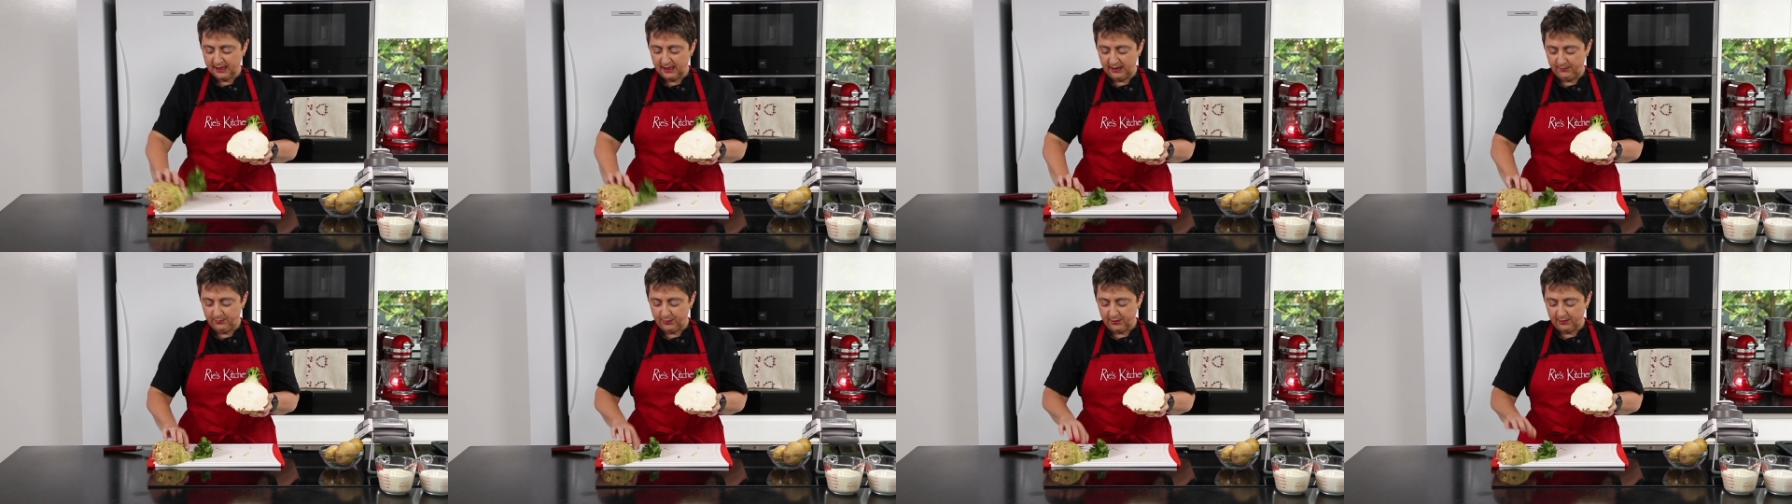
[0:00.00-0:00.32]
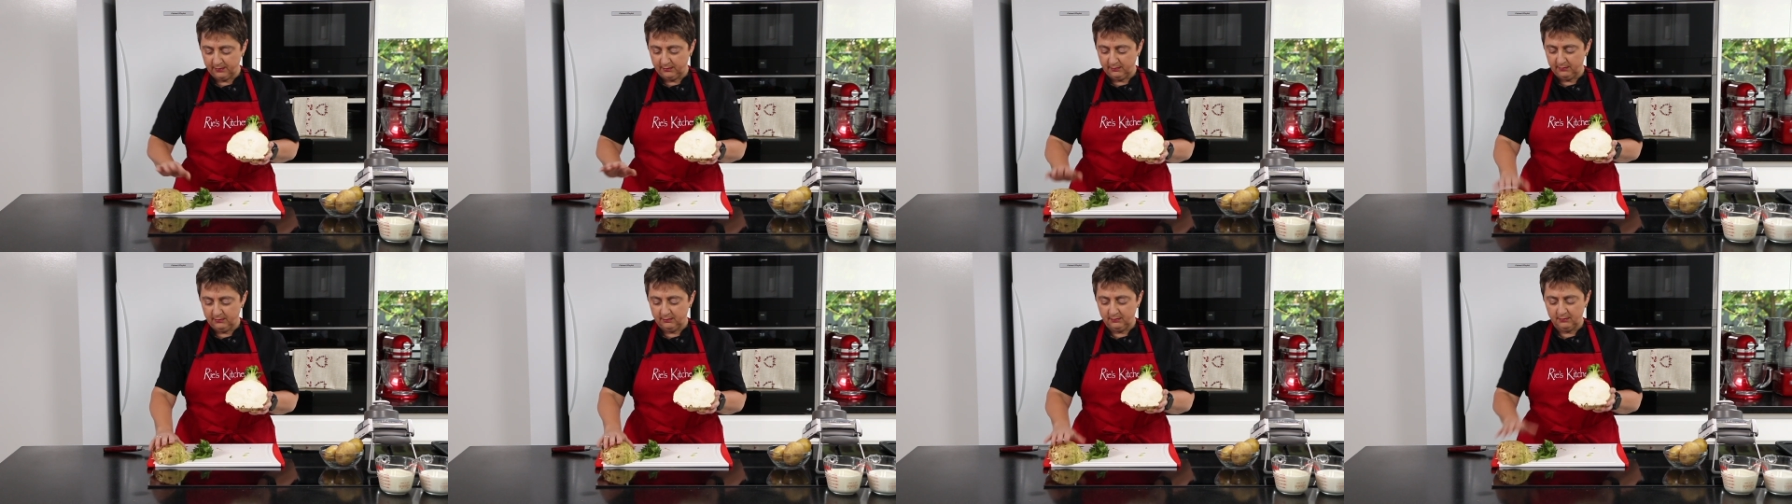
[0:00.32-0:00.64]
keep
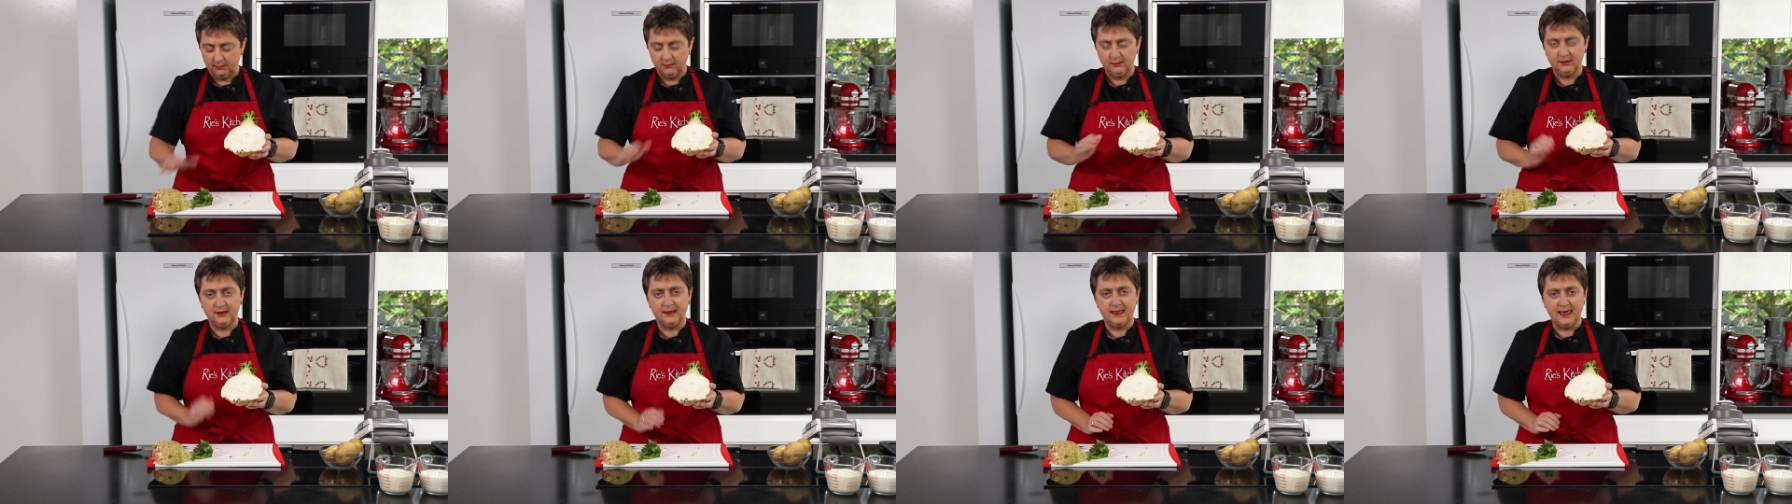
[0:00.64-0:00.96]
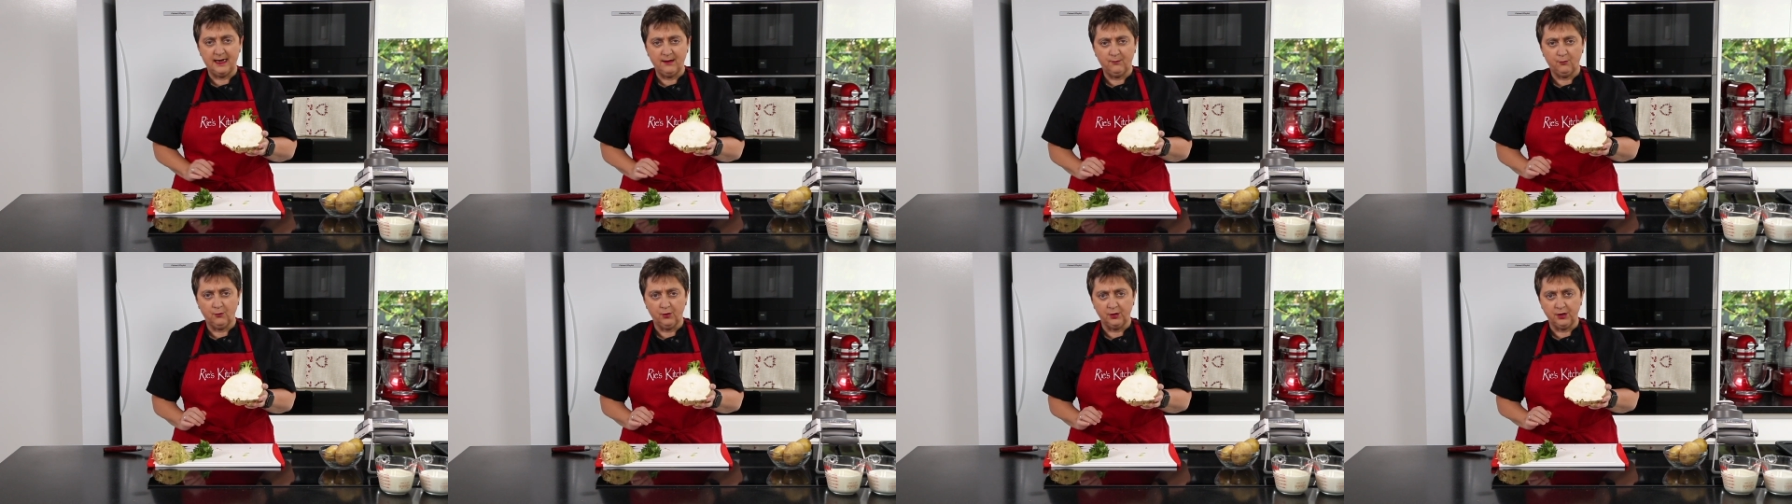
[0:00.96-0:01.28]
it
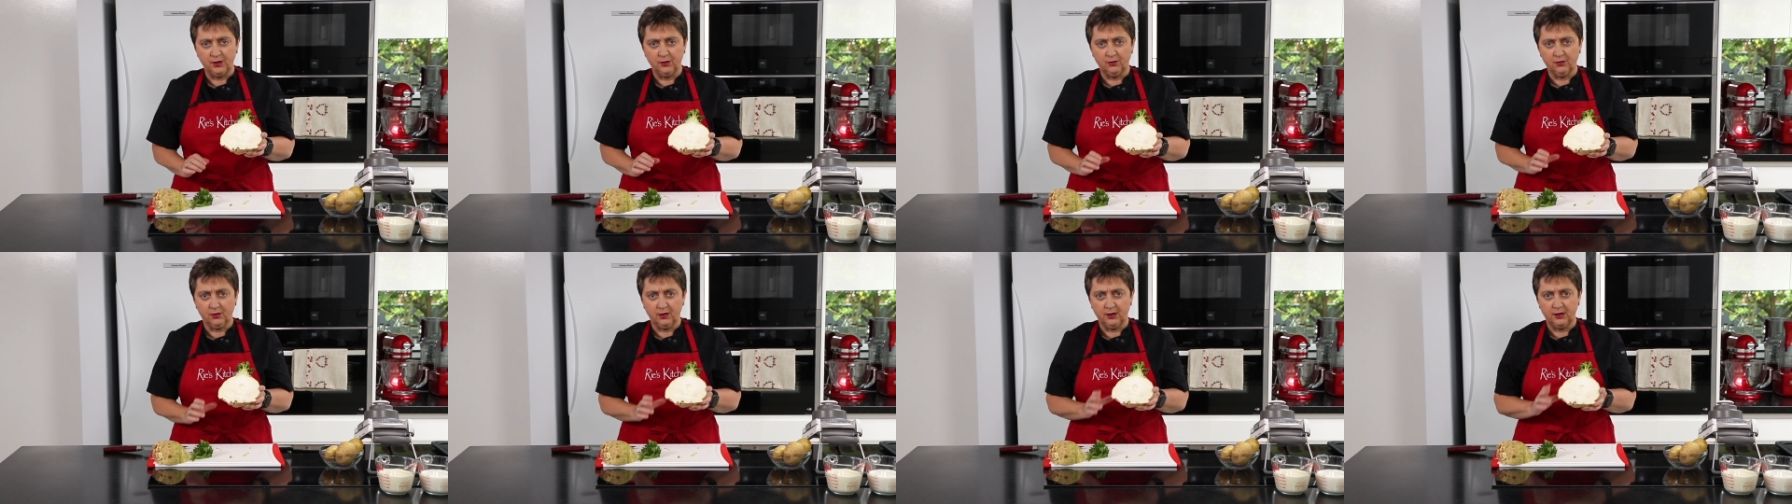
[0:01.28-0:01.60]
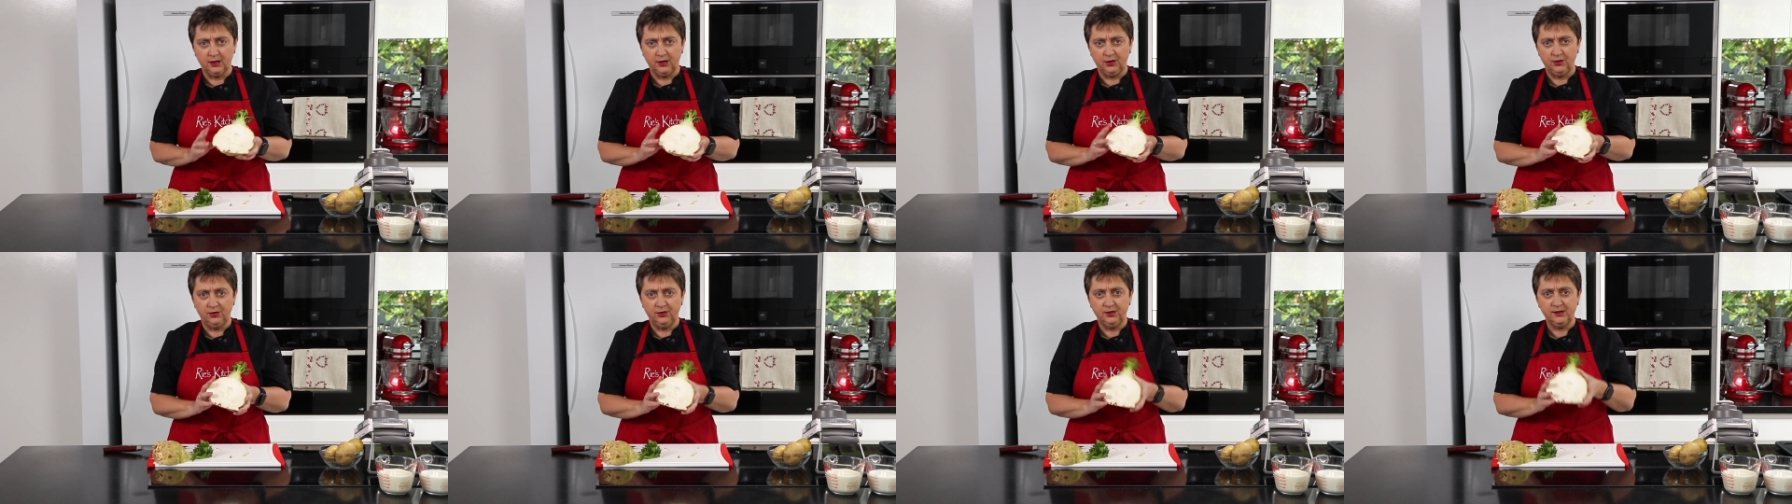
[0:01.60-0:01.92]
down what you're not
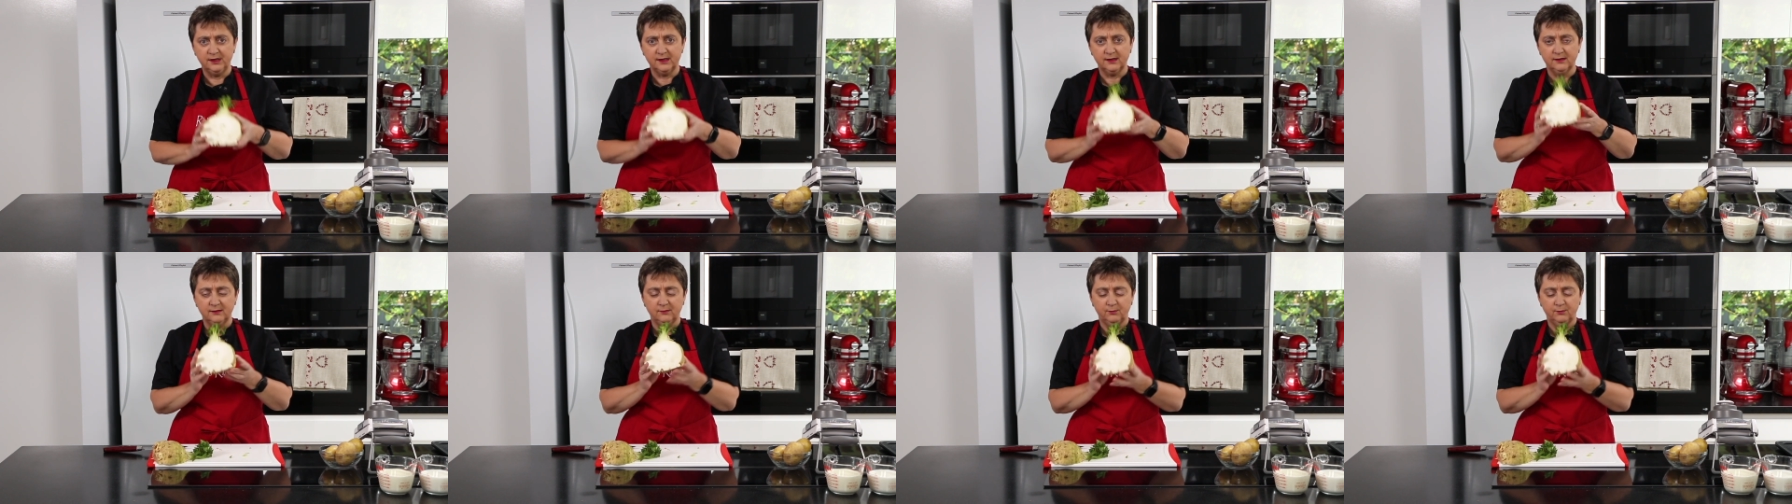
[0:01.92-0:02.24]
going to use,